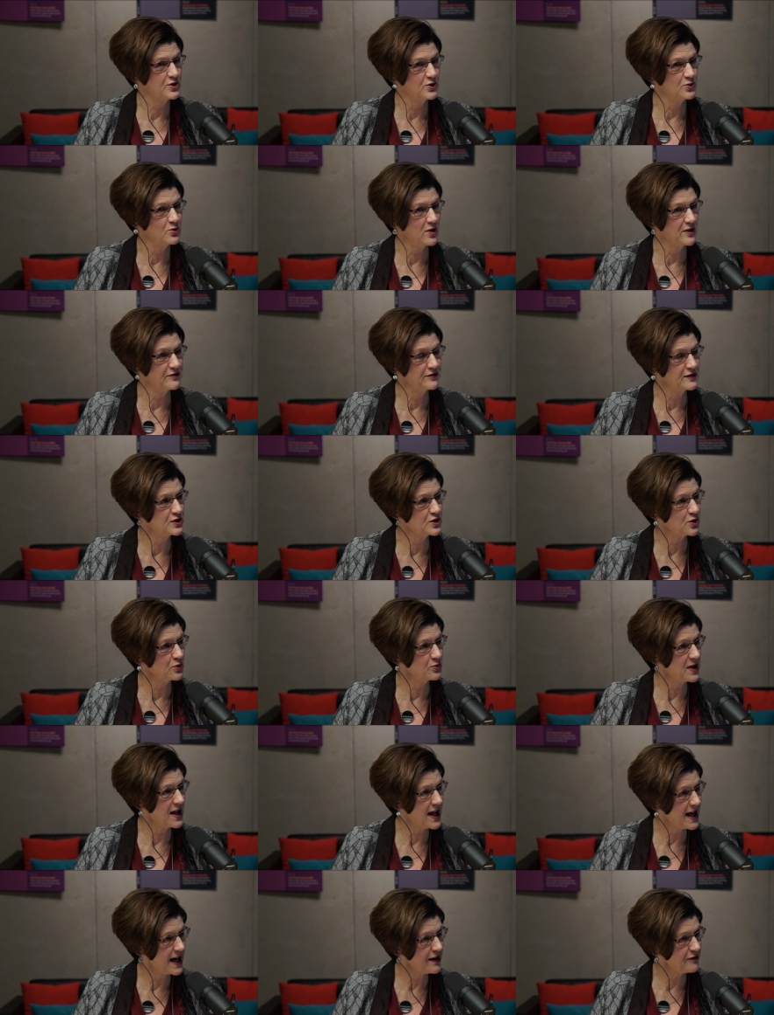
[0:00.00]
to often
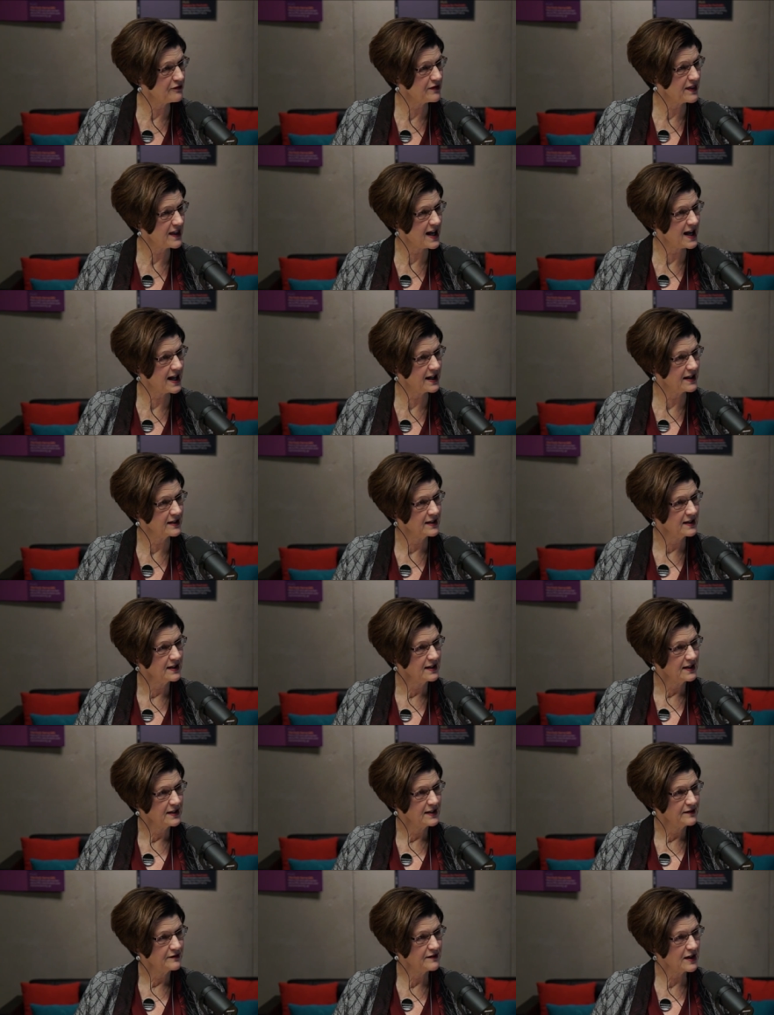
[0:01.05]
don't have that
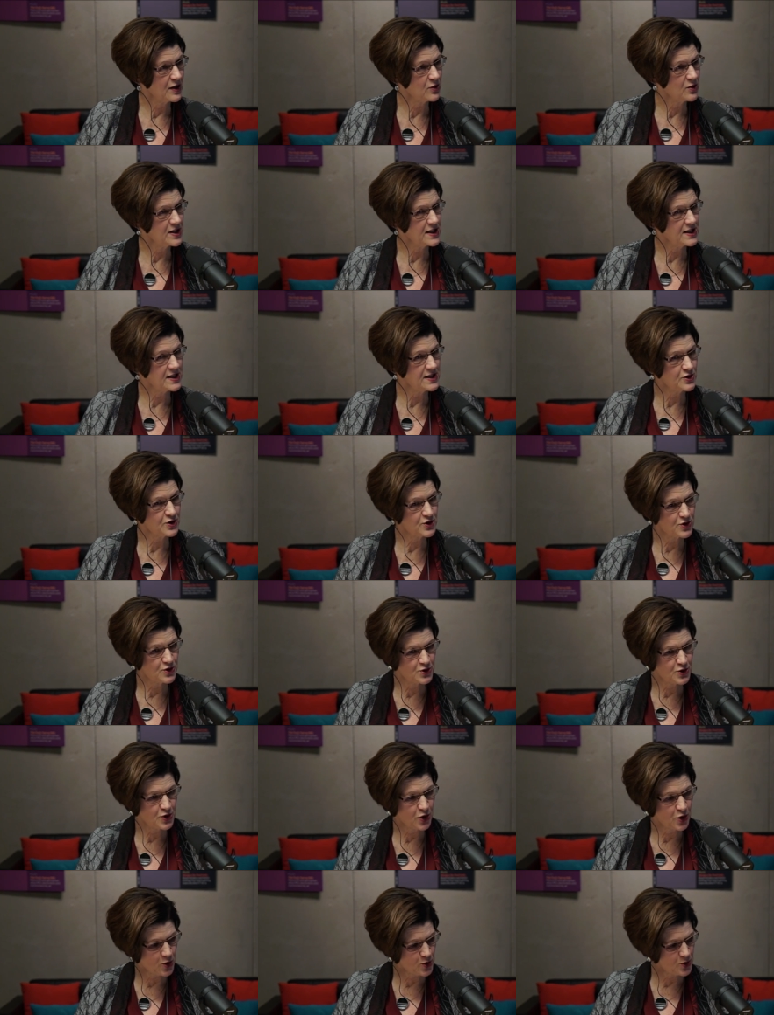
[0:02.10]
very
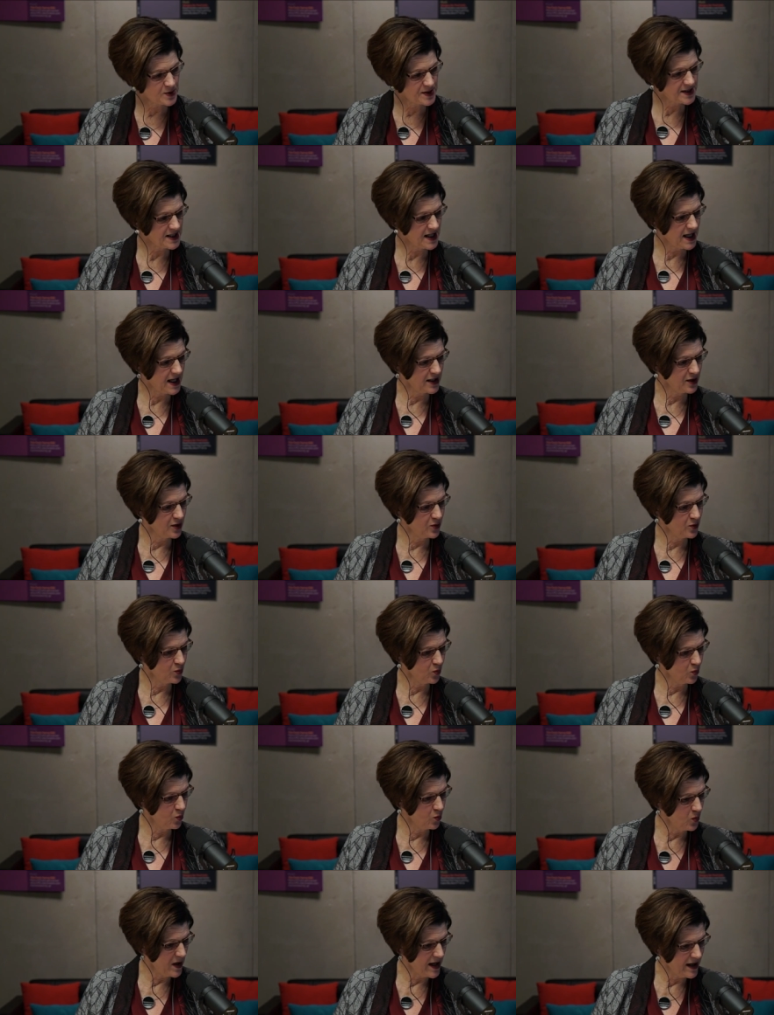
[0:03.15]
terse and
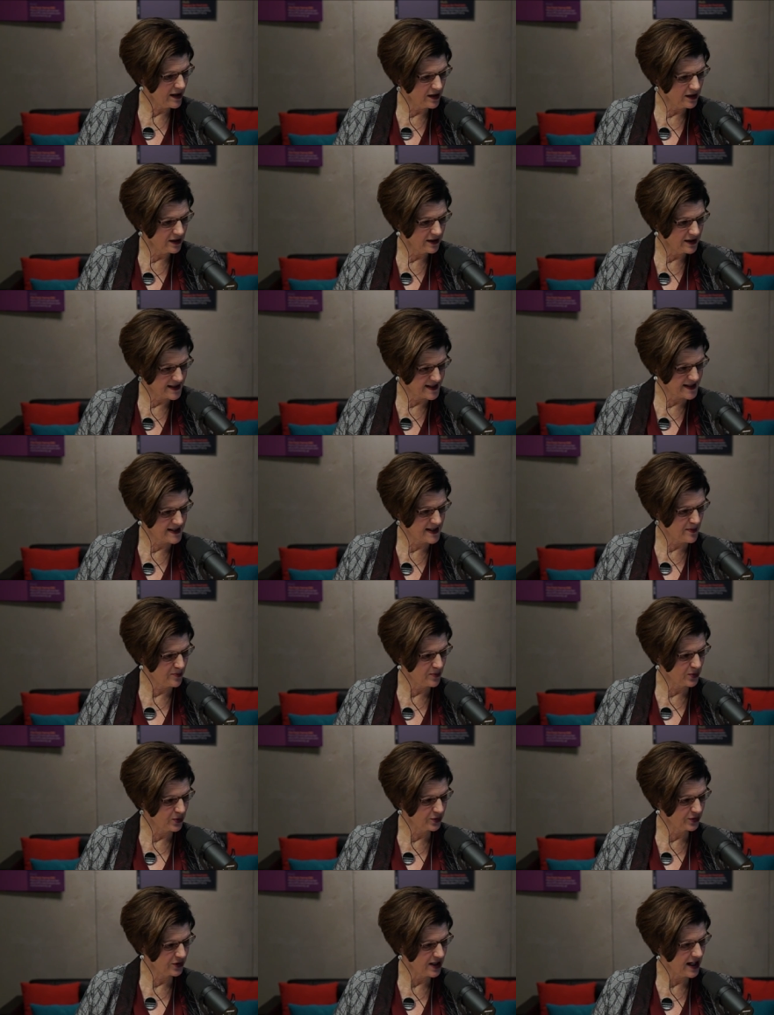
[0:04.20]
well
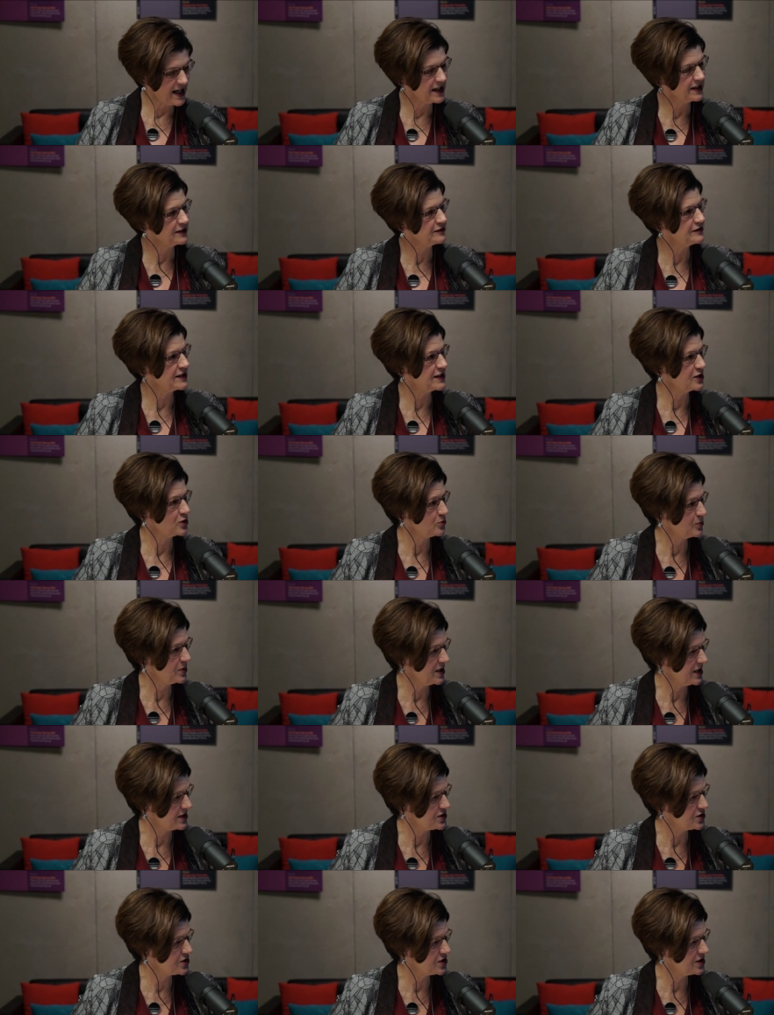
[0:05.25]
assembled elevator
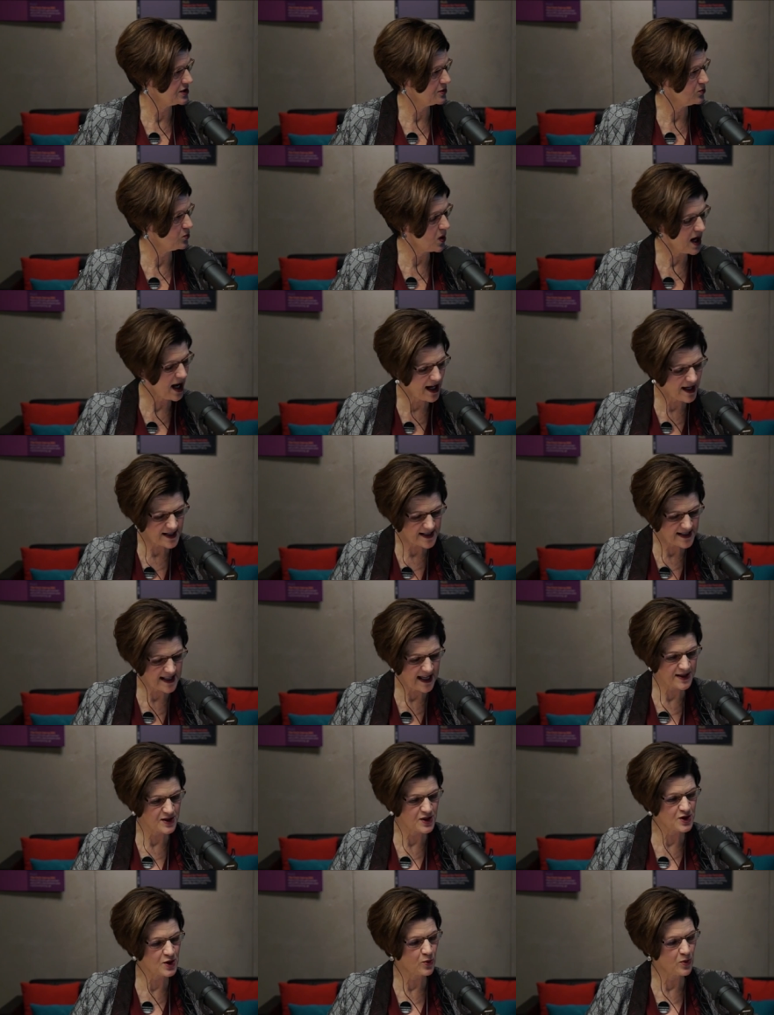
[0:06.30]
pitch. Why is
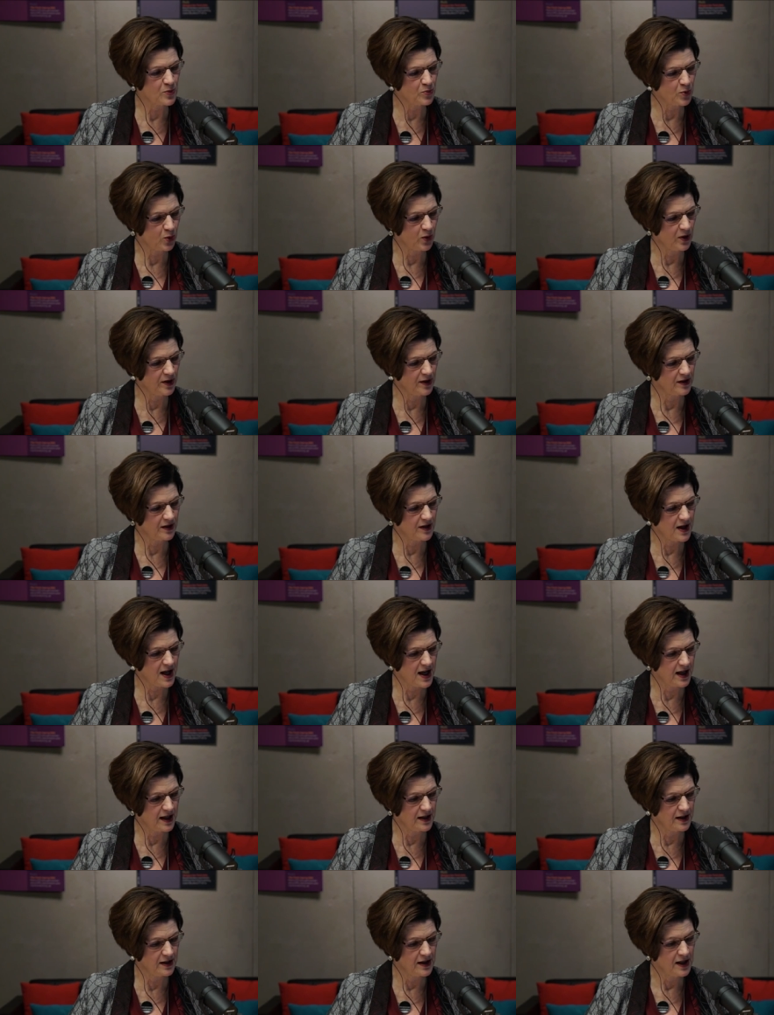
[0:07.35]
that so important?
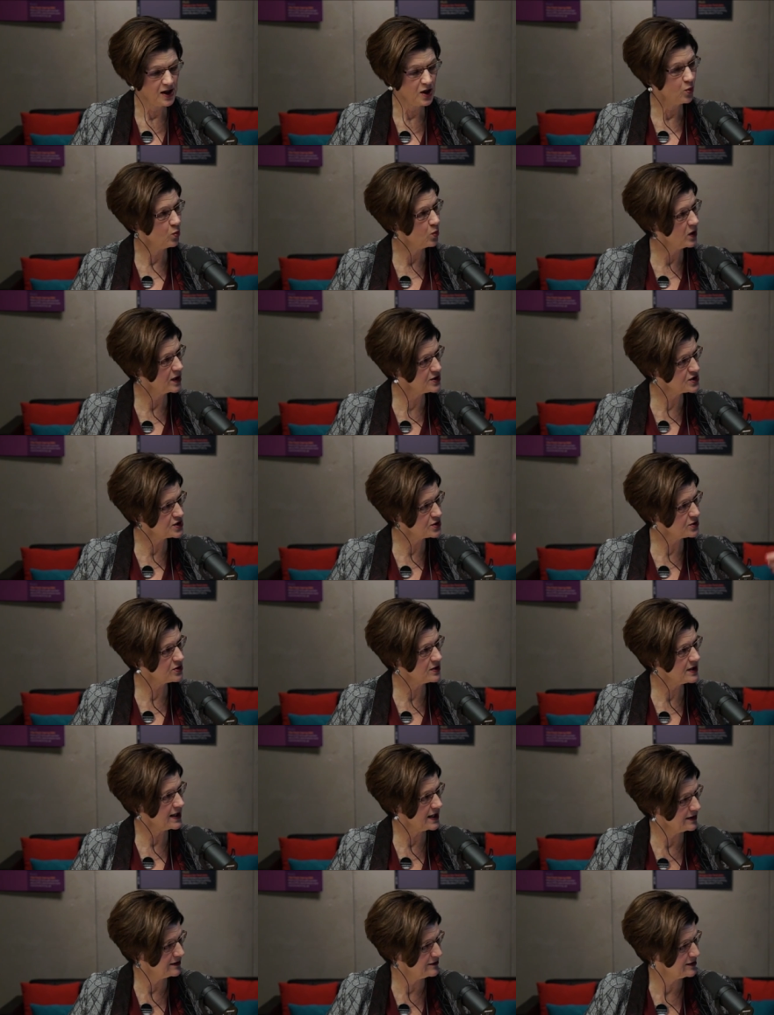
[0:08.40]
And what is your
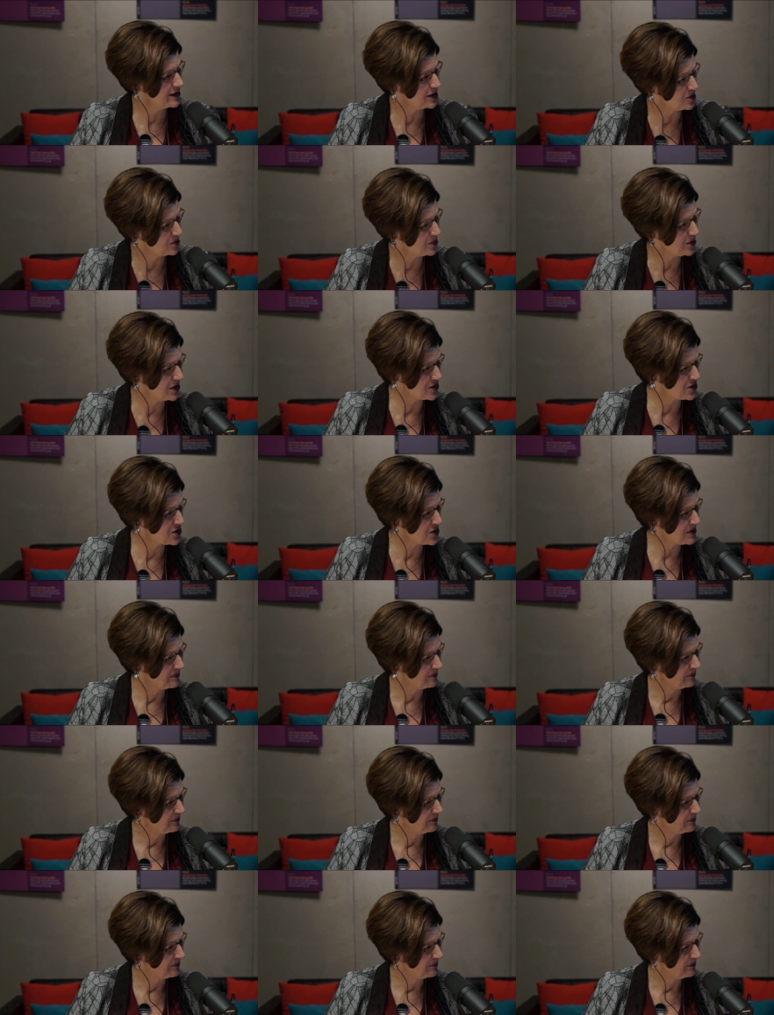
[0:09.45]
elevator pitch?